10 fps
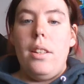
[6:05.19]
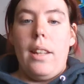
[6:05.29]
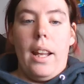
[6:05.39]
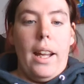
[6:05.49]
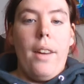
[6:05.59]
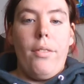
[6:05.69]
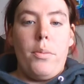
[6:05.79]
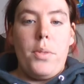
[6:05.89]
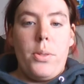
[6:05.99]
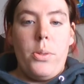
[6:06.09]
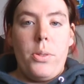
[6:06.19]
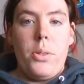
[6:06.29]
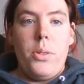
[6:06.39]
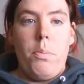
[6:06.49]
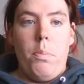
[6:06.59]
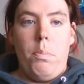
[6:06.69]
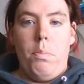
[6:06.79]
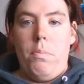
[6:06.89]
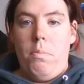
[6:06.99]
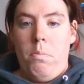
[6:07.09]
that I got from school,
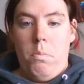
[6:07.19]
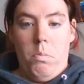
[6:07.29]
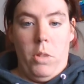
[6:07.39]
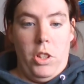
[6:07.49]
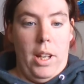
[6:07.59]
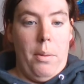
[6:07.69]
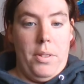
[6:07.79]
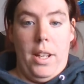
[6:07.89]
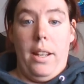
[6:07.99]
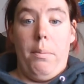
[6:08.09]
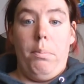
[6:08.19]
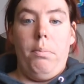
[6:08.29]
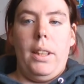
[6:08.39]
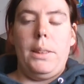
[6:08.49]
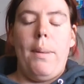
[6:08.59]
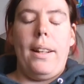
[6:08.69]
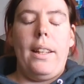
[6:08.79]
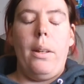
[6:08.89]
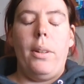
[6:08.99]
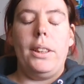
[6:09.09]
which I was not
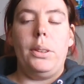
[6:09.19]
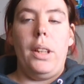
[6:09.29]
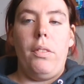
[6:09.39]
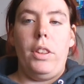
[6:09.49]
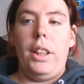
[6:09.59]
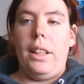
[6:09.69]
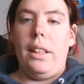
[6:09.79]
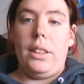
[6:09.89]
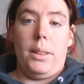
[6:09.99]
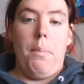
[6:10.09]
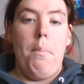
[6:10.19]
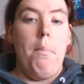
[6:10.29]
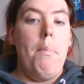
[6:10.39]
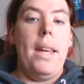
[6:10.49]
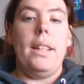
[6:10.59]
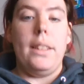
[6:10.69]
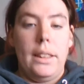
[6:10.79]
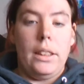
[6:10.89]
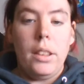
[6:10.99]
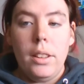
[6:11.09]
expecting whatsoever, and it's
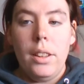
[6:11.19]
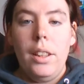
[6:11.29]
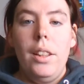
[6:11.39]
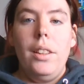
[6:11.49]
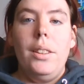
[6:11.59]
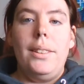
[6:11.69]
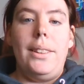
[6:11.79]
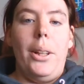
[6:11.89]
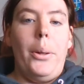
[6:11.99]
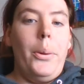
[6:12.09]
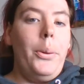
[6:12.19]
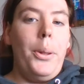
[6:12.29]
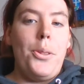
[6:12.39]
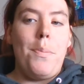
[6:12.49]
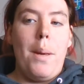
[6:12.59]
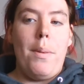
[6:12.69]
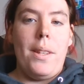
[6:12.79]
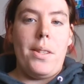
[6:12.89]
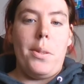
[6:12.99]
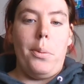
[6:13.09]
amazing. So who knows, maybe
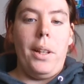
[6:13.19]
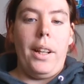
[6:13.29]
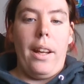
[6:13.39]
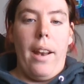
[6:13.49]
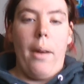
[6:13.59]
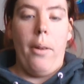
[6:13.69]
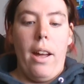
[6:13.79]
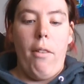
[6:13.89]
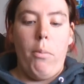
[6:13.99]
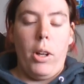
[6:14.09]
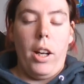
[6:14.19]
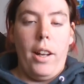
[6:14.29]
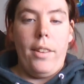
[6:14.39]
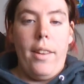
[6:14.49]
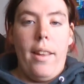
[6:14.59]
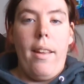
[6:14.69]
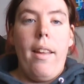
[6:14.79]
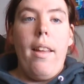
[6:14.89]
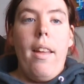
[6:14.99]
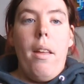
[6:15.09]
this will work and I will have more content,
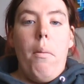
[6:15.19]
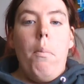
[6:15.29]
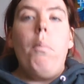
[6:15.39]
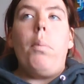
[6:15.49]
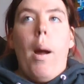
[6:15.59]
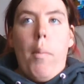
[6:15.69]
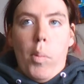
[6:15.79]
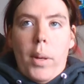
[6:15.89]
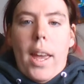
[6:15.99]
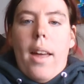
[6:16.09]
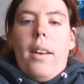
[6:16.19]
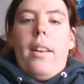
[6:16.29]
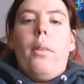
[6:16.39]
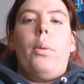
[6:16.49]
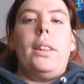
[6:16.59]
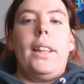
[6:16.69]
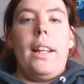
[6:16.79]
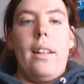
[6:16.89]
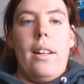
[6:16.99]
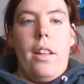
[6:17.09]
probably edited once I
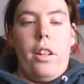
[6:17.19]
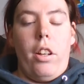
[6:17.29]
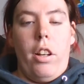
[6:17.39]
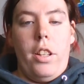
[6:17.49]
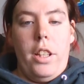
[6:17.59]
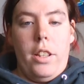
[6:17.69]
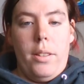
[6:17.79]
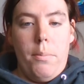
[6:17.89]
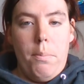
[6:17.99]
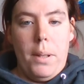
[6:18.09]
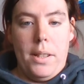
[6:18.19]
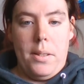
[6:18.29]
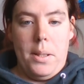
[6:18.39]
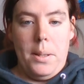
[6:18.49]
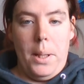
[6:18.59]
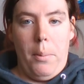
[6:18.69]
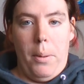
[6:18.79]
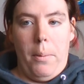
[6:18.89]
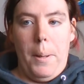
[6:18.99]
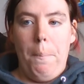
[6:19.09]
get an editor on here, because it didn't come
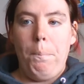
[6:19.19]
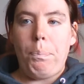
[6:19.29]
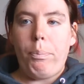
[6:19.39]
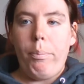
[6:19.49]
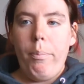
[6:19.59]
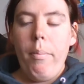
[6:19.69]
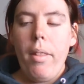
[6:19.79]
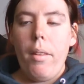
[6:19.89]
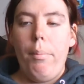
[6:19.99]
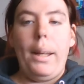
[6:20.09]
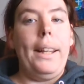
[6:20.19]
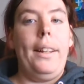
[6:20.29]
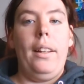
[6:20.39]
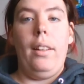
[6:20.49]
with one. But